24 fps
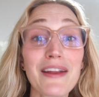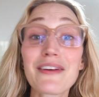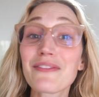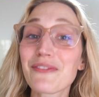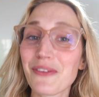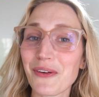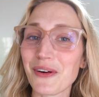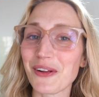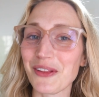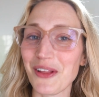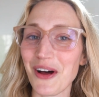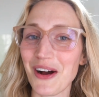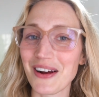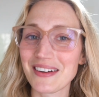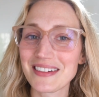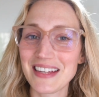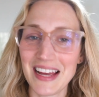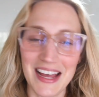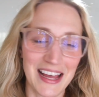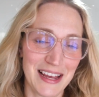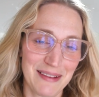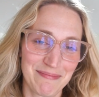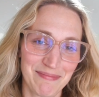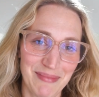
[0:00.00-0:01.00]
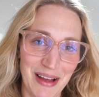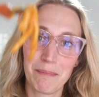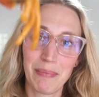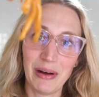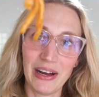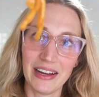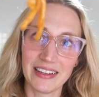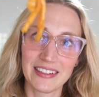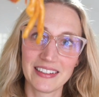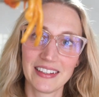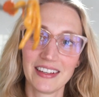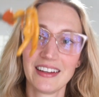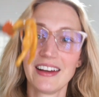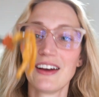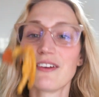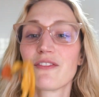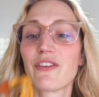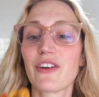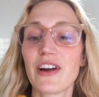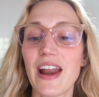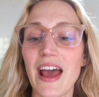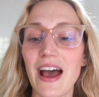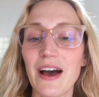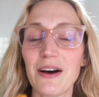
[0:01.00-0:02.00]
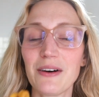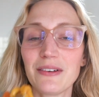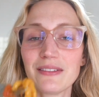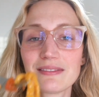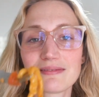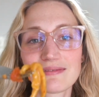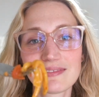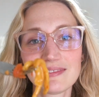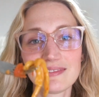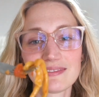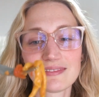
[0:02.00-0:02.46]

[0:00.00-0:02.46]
it for a long time, but for now,